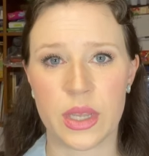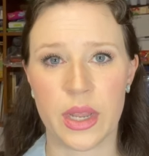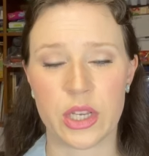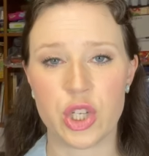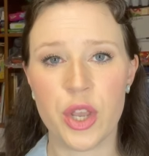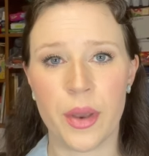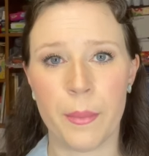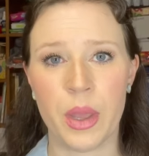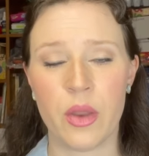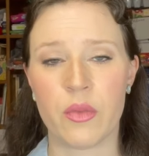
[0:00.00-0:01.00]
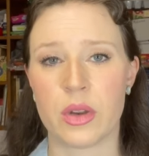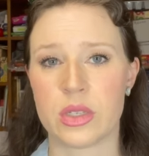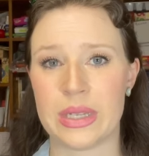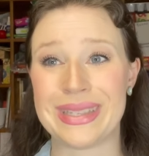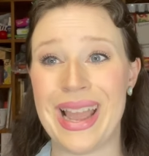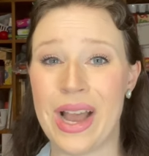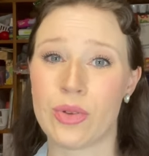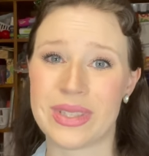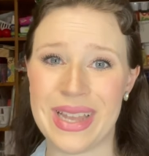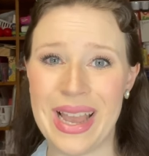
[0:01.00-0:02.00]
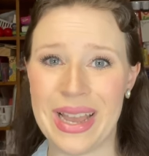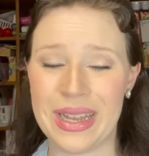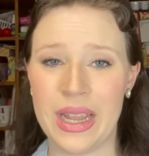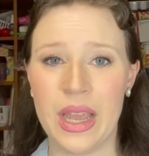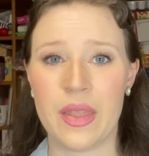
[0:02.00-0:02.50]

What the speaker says: in a gym versus outside,